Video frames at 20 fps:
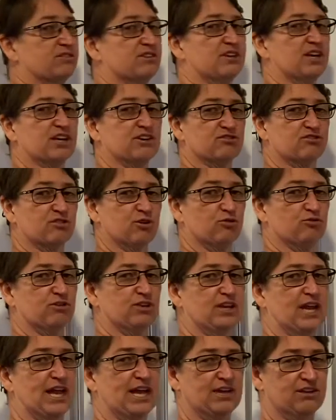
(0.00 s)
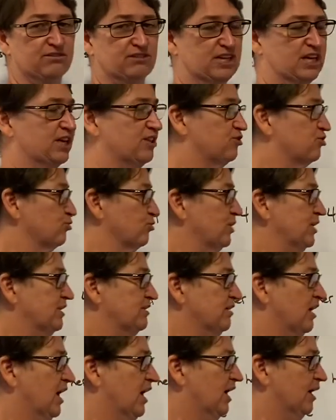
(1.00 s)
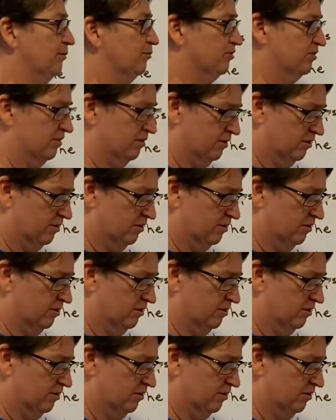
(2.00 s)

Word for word: six goes into 18 three times.